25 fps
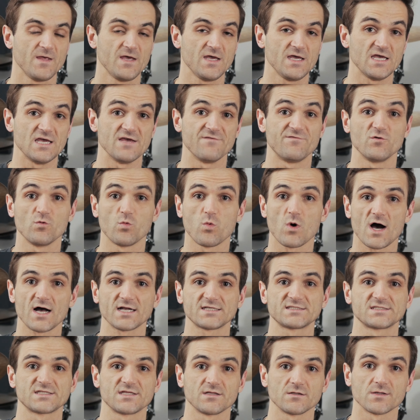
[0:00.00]
If you
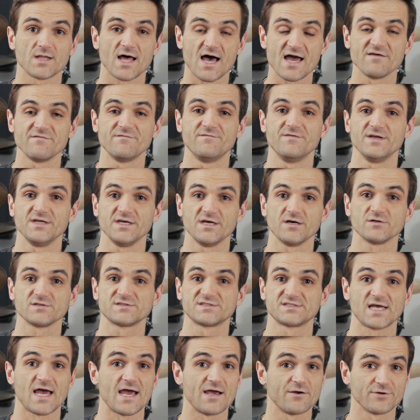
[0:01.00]
watch the live video,
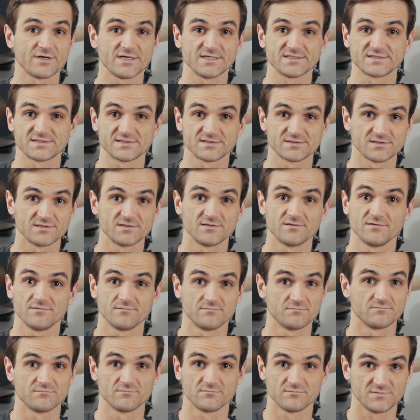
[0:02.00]
Cyrus
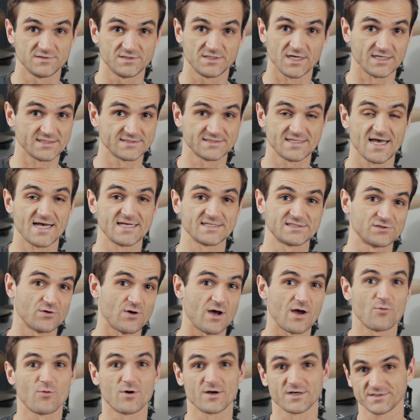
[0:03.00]
does that, so
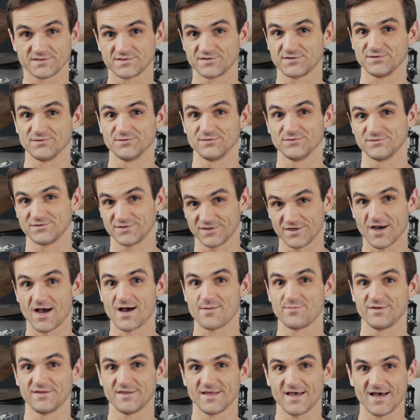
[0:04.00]
I wanted to
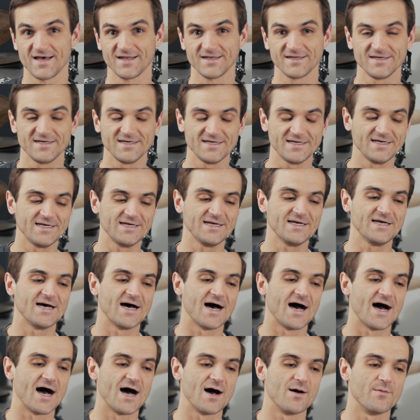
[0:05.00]
copy that.
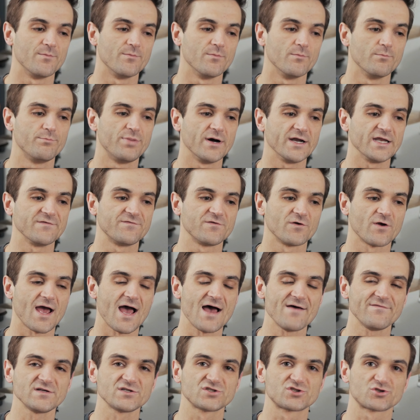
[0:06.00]
But if you're
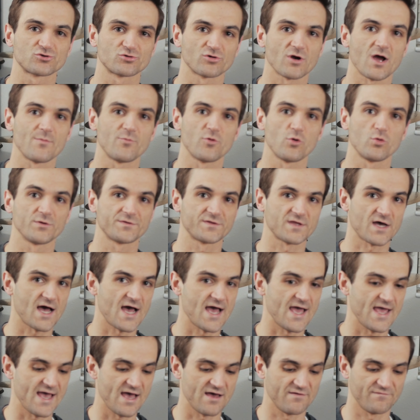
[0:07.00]
having trouble with the
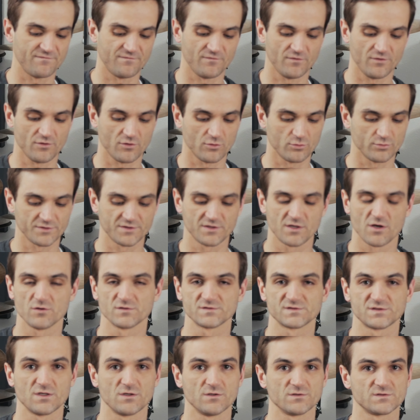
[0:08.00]
hi-hat foot or with
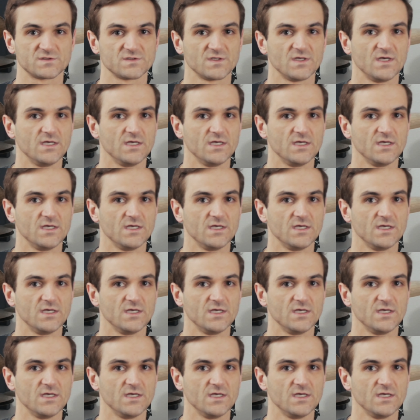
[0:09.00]
ghost notes,